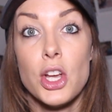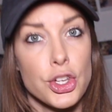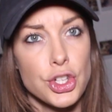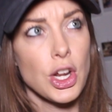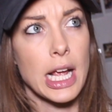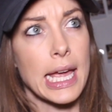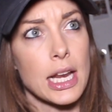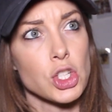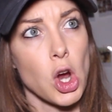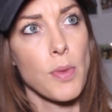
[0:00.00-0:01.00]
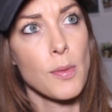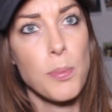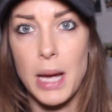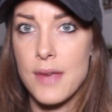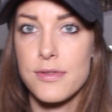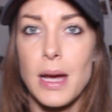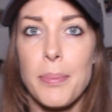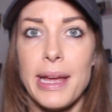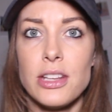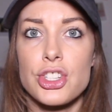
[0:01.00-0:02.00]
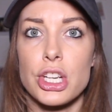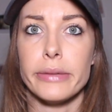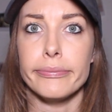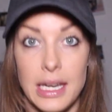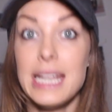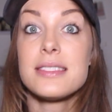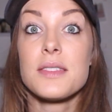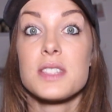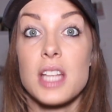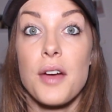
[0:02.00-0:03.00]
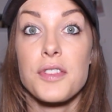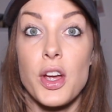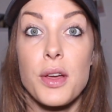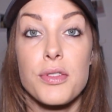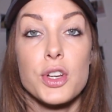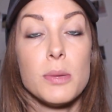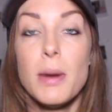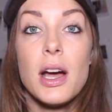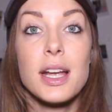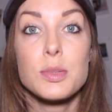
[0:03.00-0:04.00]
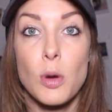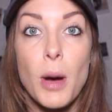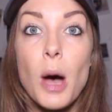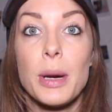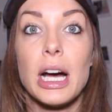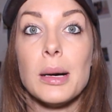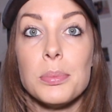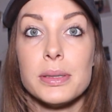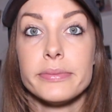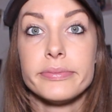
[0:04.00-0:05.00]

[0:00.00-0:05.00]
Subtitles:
Should I get a job that will pay for my pension? List of stuff going through your mind will pop up.